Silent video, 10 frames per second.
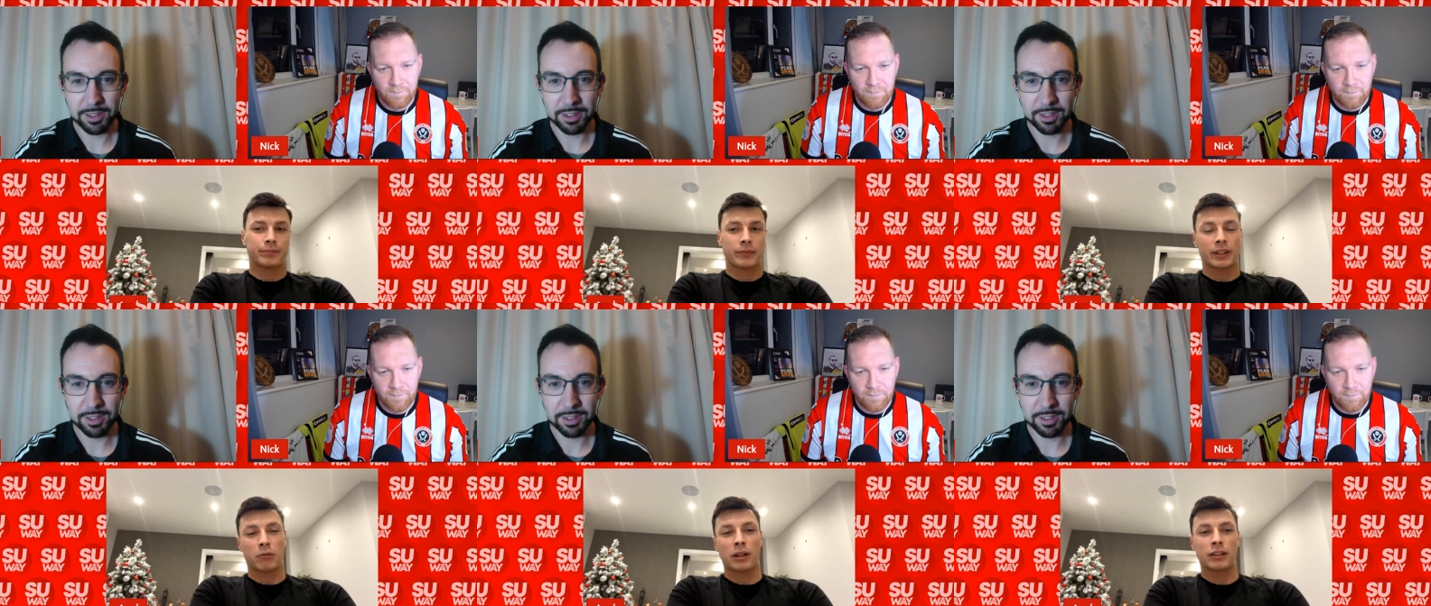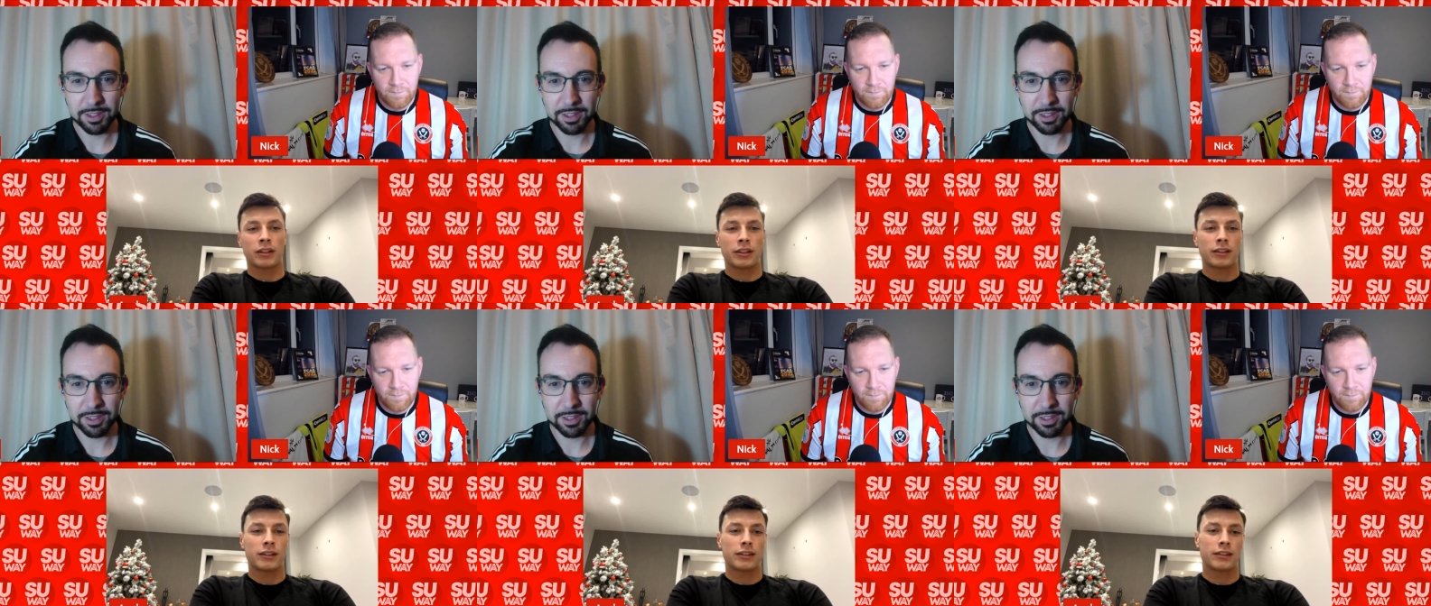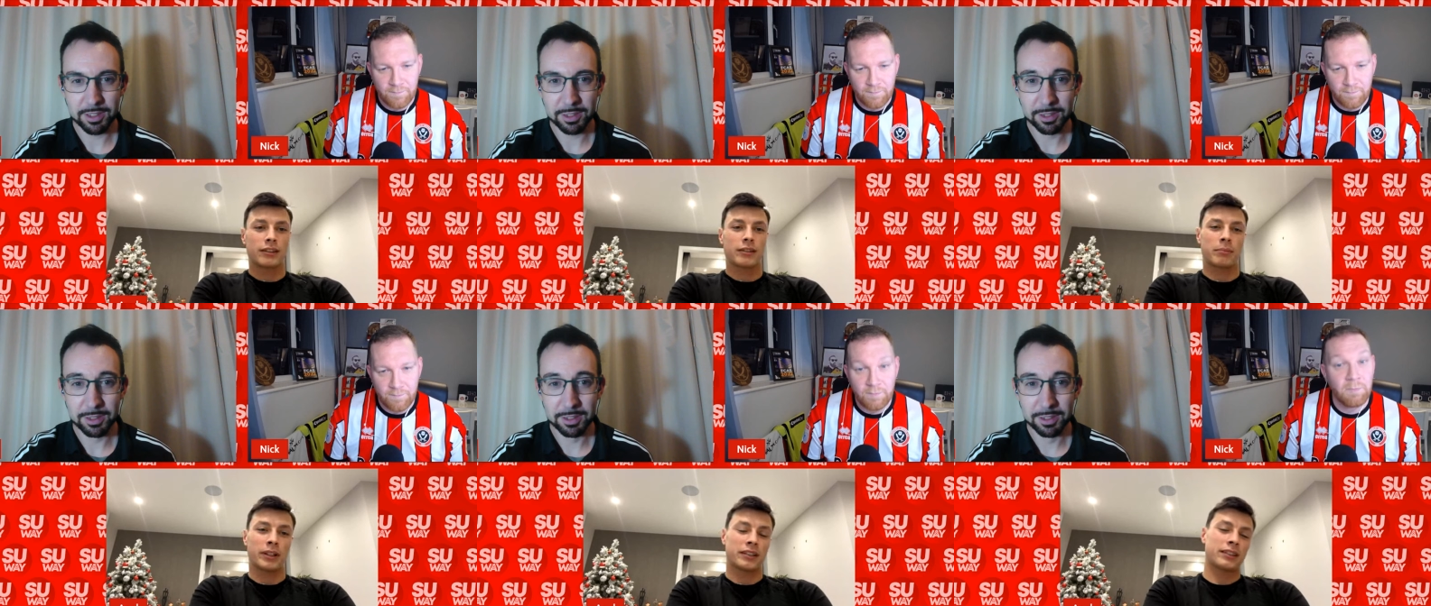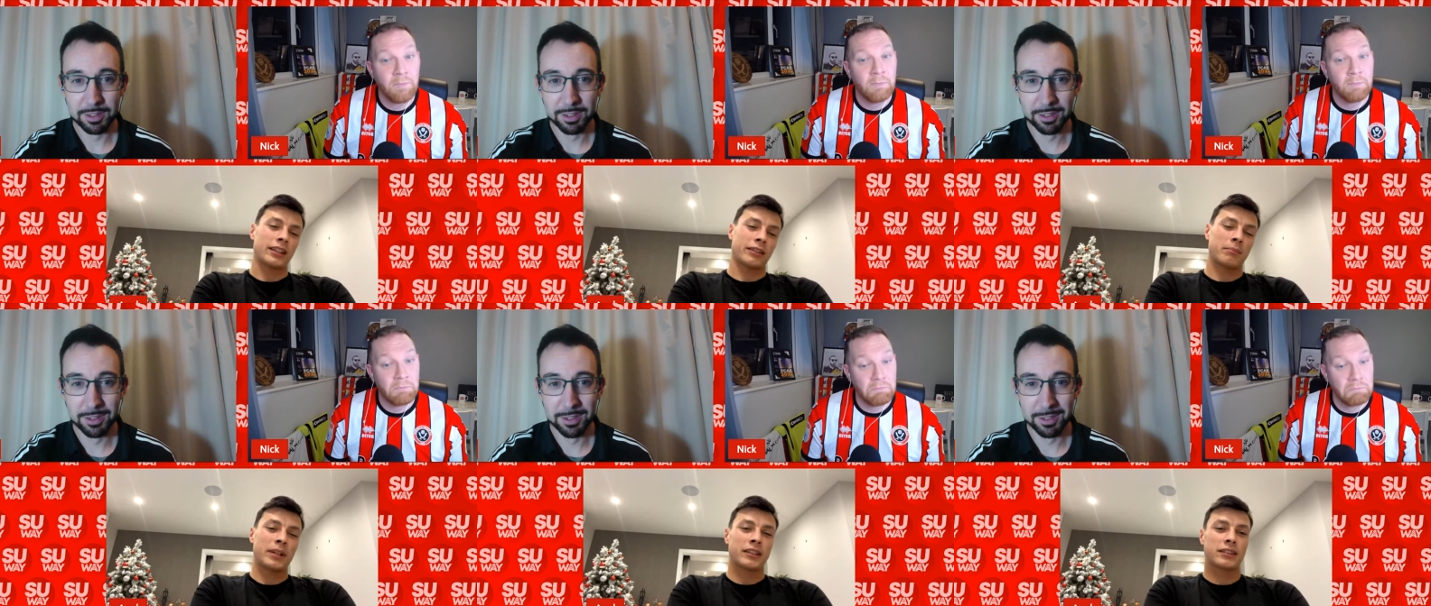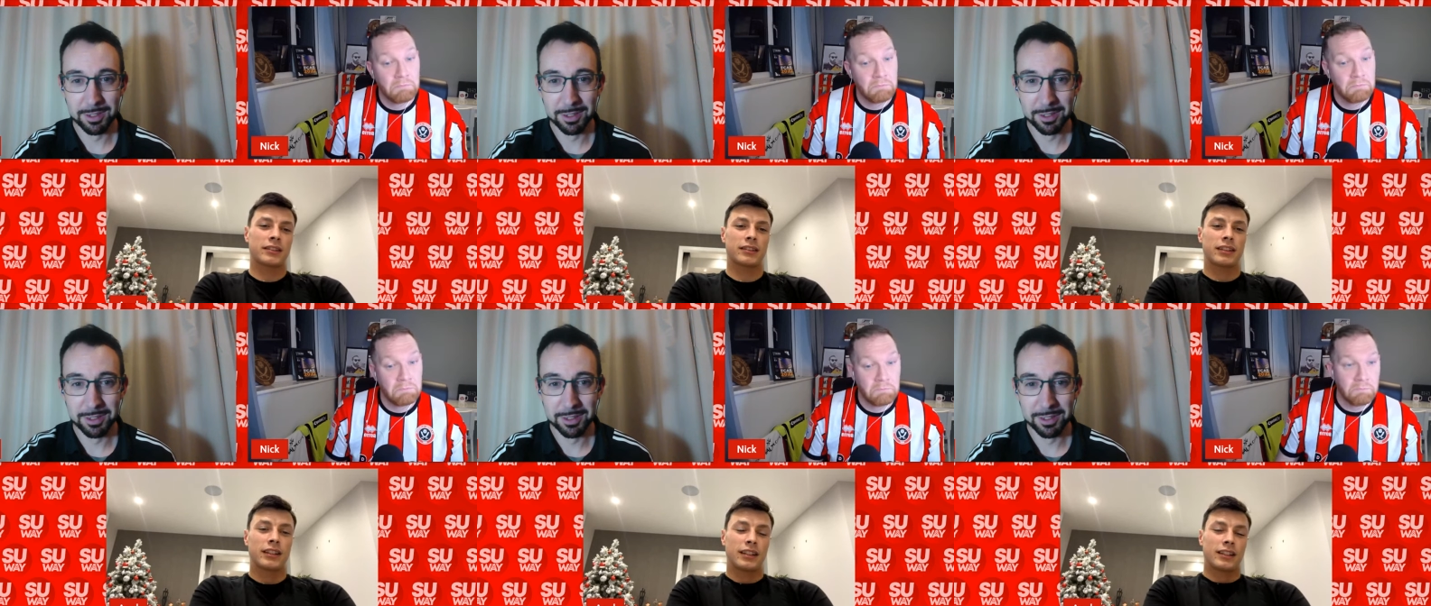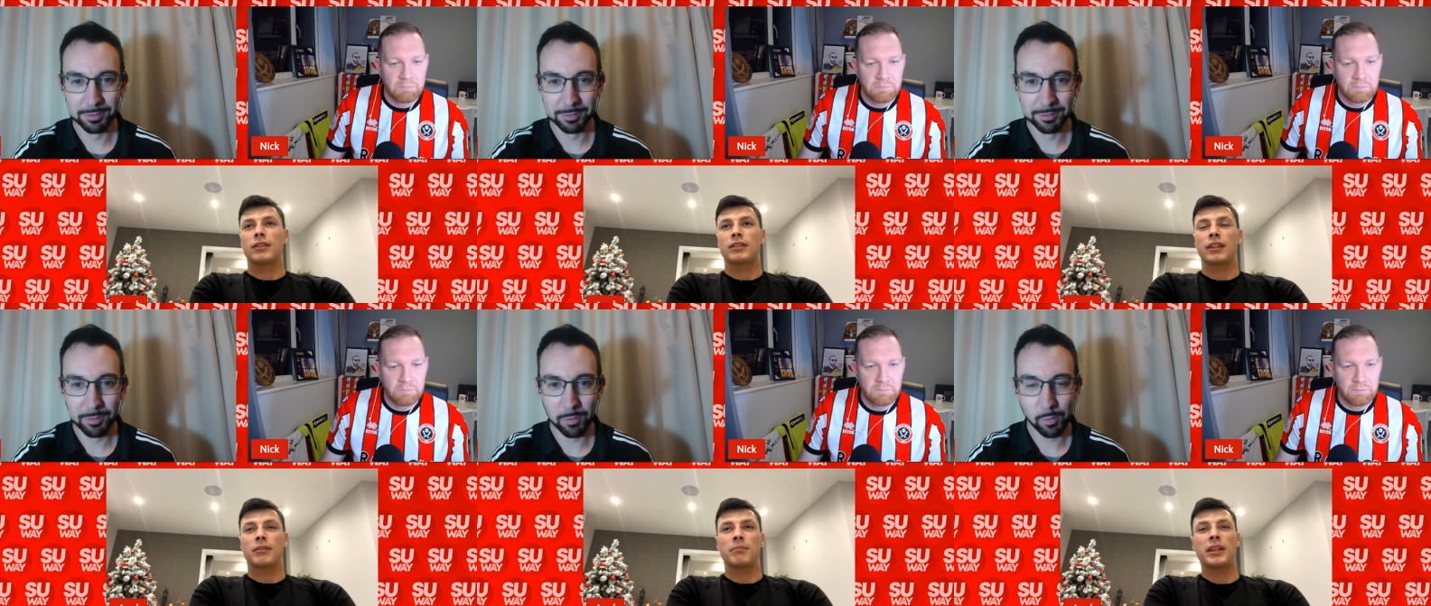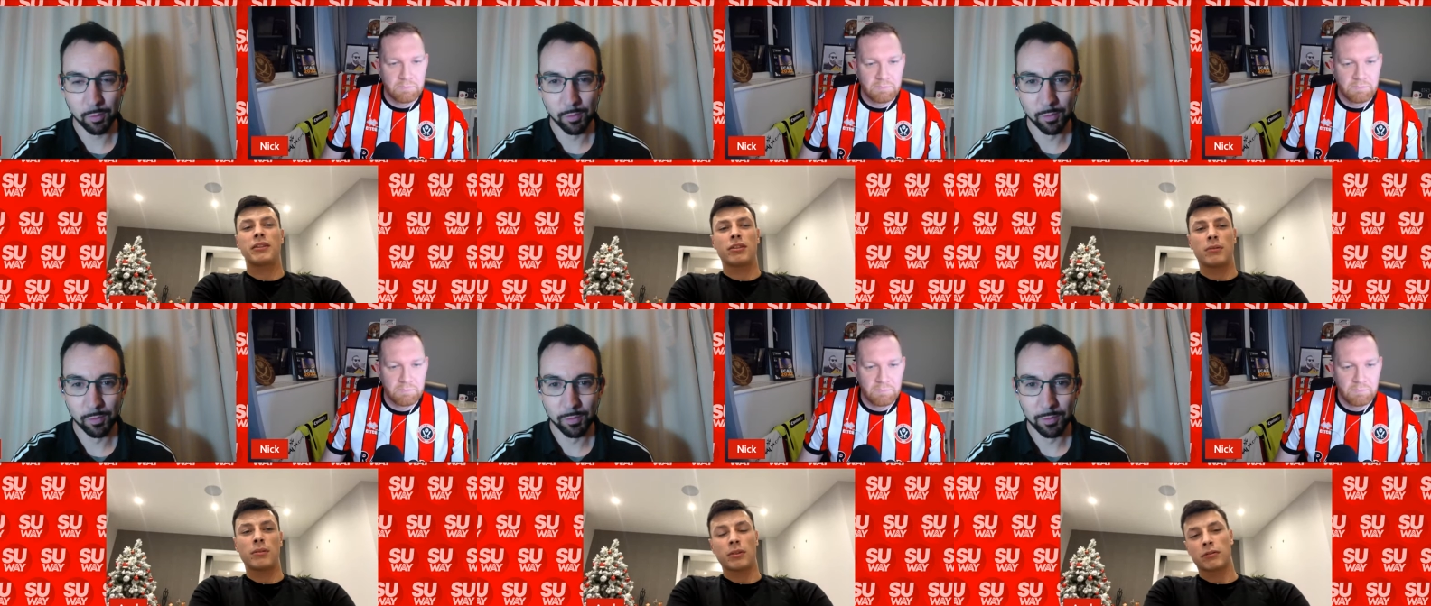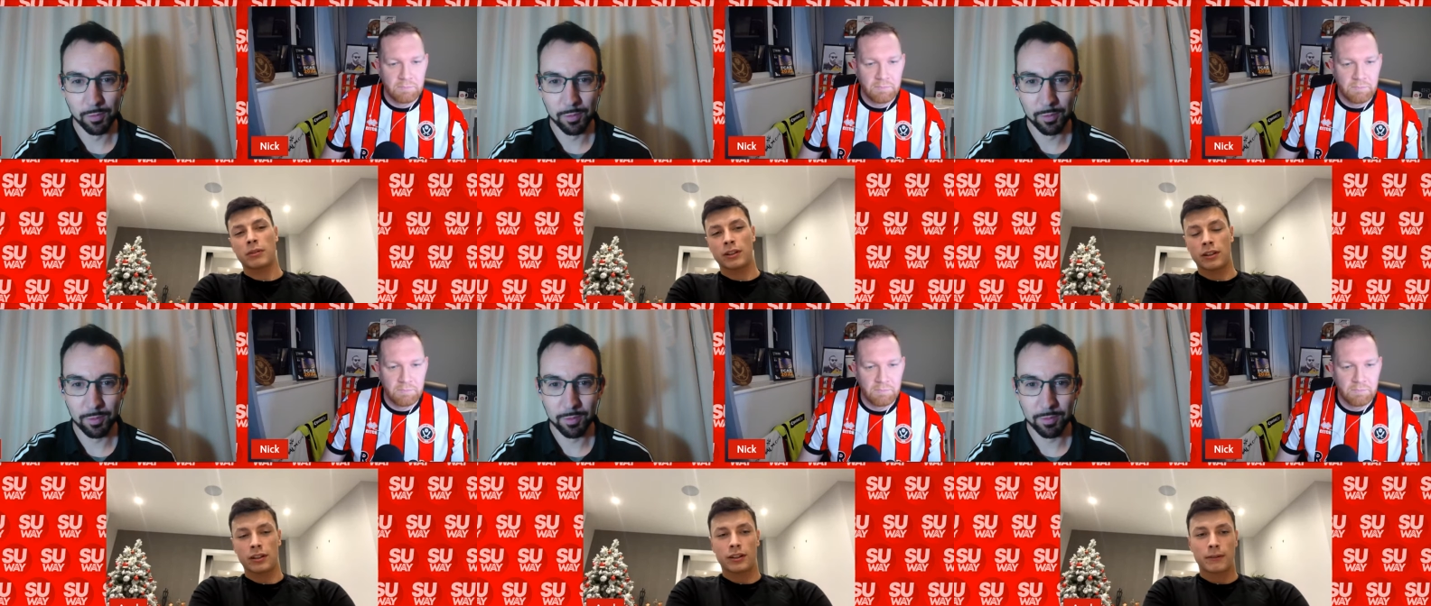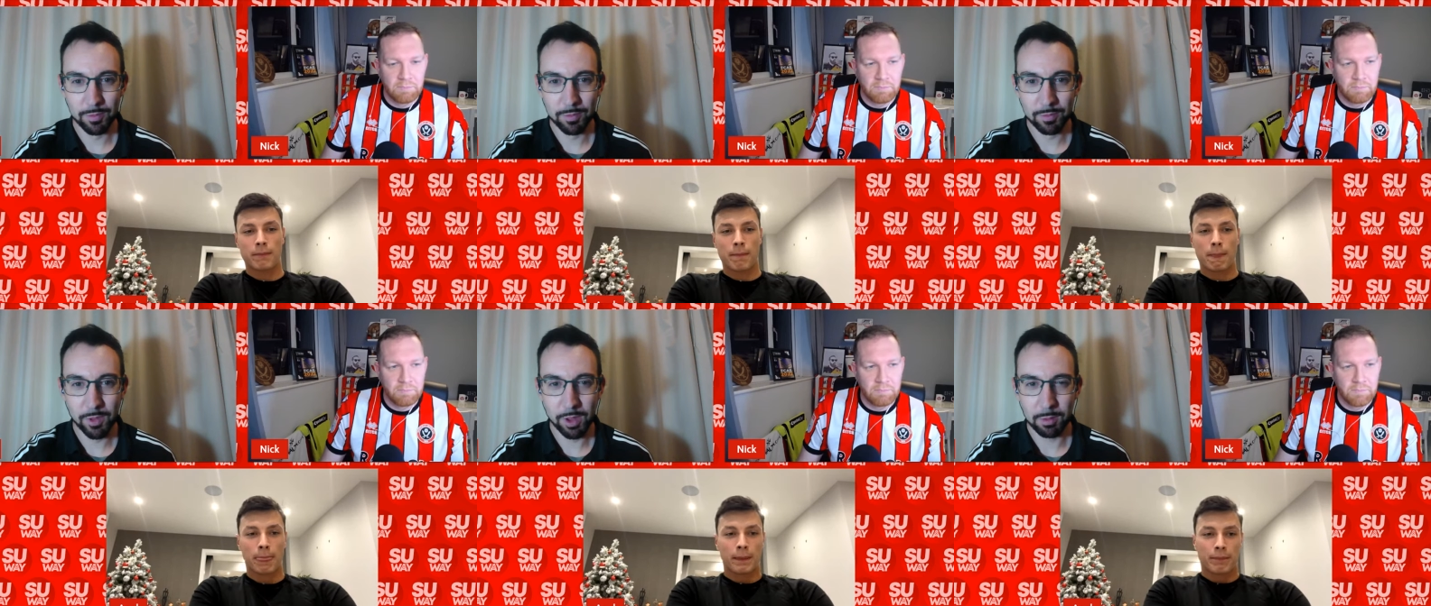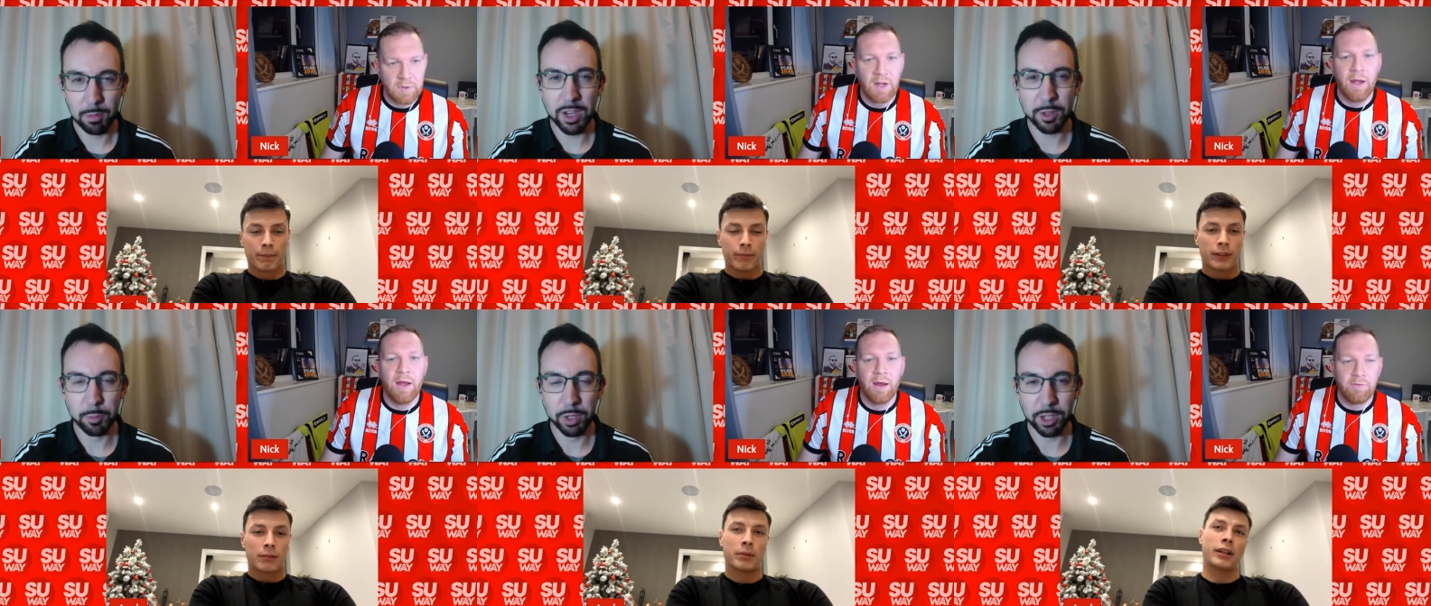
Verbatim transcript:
Speaker 1: uh well done, but it's mm. like mix it's like medium, almost well done.
Speaker 2: Medium but